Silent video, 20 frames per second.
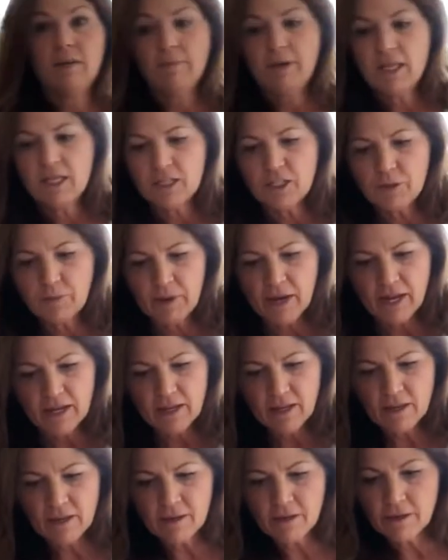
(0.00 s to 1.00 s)
lunch bag,
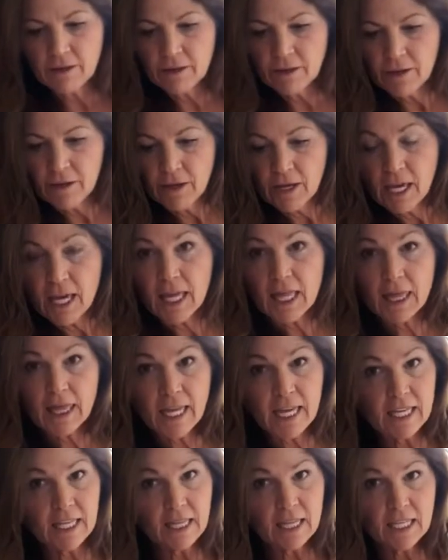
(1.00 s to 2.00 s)

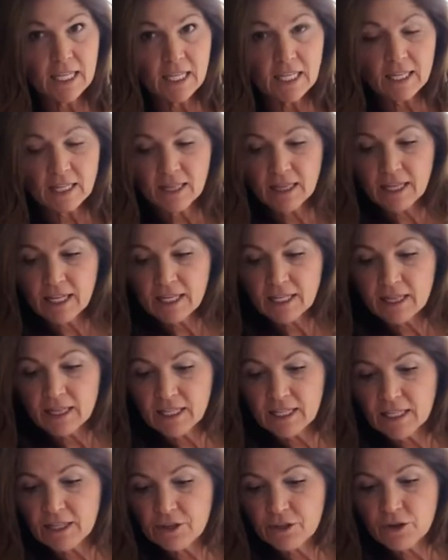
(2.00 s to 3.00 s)
lightly.
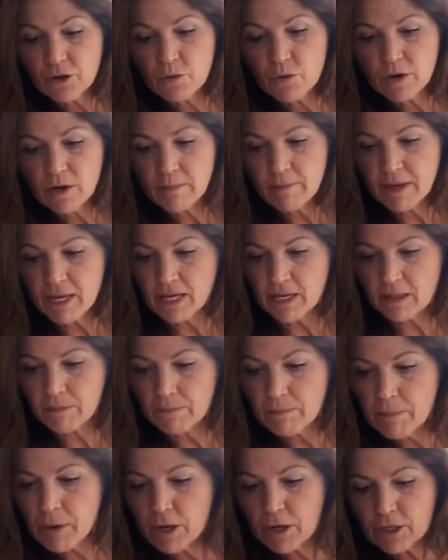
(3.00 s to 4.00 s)
You don't want to make
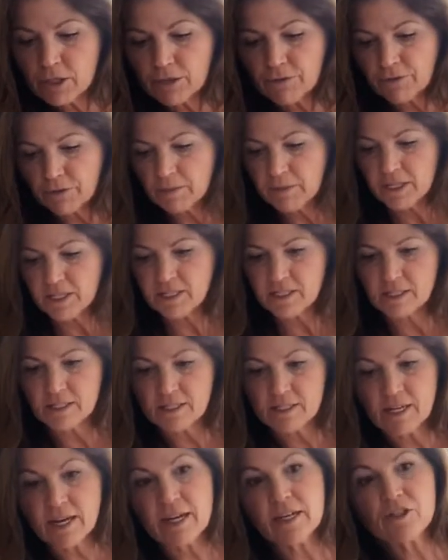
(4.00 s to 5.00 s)
marks from this
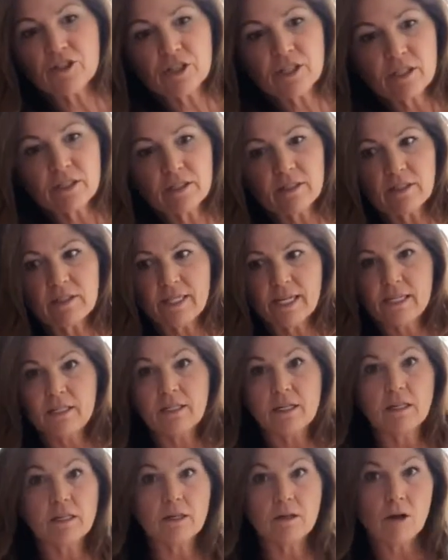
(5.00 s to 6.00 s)
because I actually
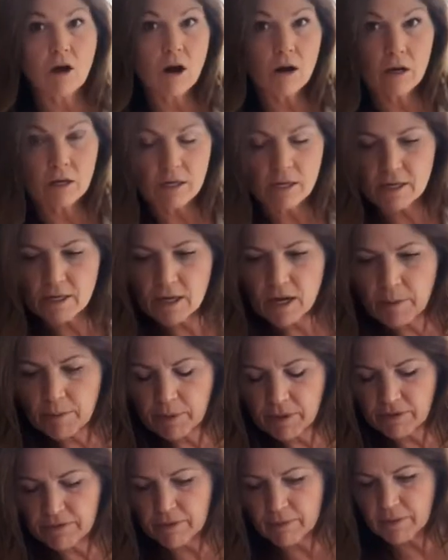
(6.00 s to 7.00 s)
sanded a little hard on a
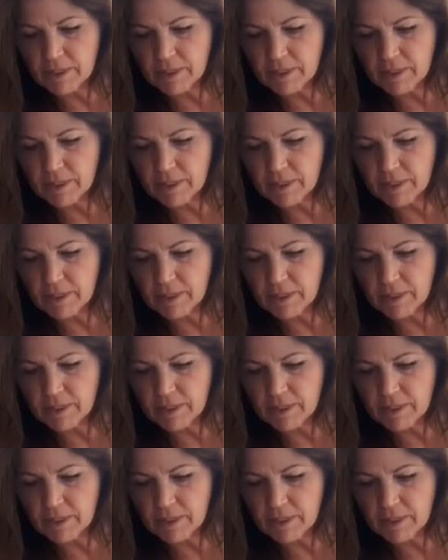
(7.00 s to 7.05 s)
couple of them, and I